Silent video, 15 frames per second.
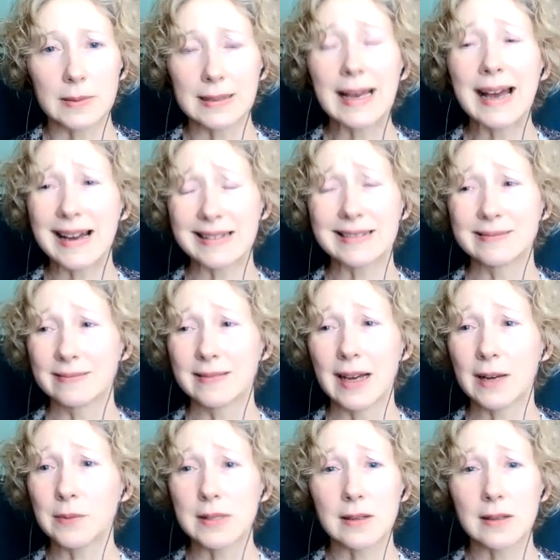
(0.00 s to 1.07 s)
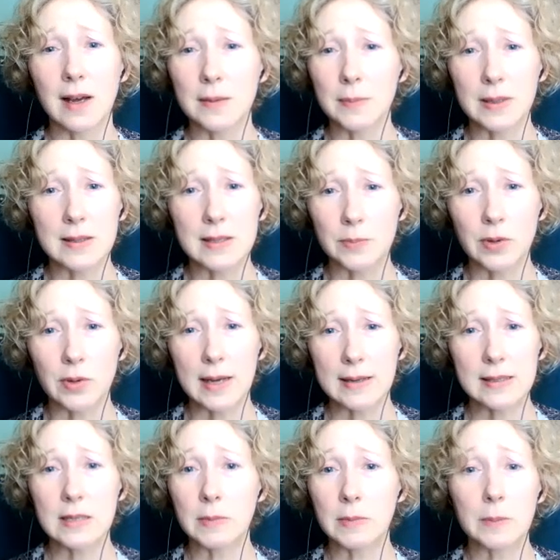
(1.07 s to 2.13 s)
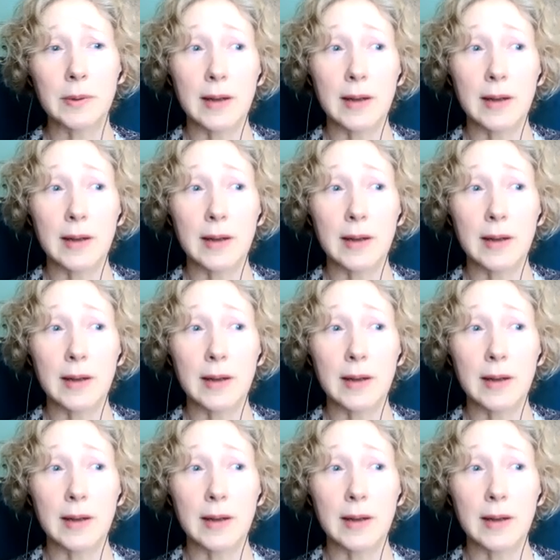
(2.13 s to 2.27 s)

But yeah, that was not a big surprise to me,